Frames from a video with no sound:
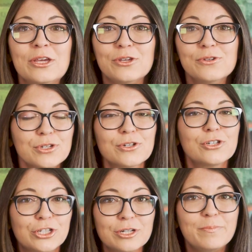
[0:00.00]
Users
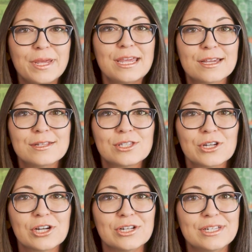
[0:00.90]
should be
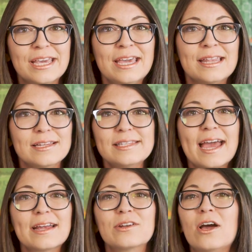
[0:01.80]
concerned. This
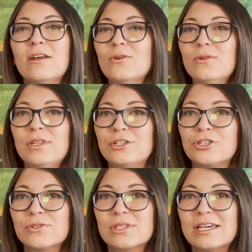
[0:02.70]
hack not only
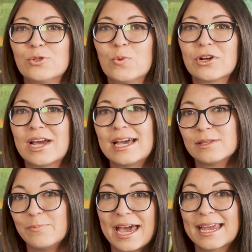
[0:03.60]
shows that Twitter
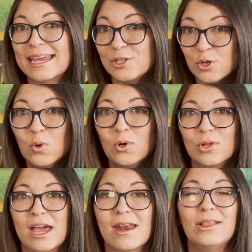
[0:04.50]
has a back-end
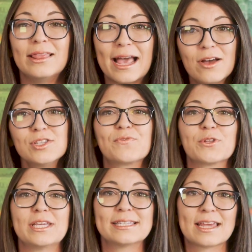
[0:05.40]
tool that allows
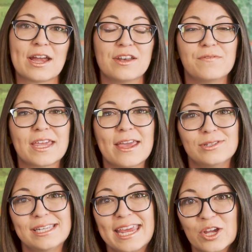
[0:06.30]
for these kind of
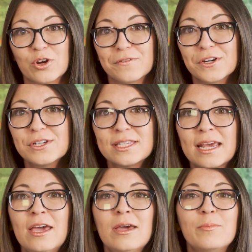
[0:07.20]
account takeovers,
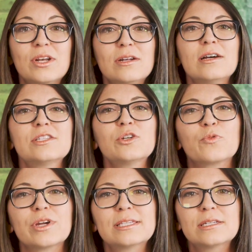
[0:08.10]
but it also
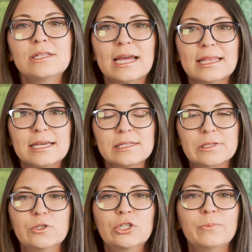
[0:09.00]
brings to light that
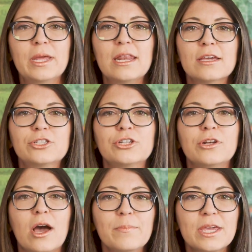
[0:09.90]
social media should
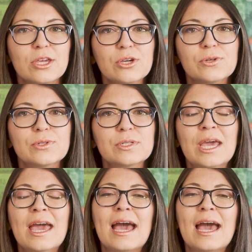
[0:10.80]
not be used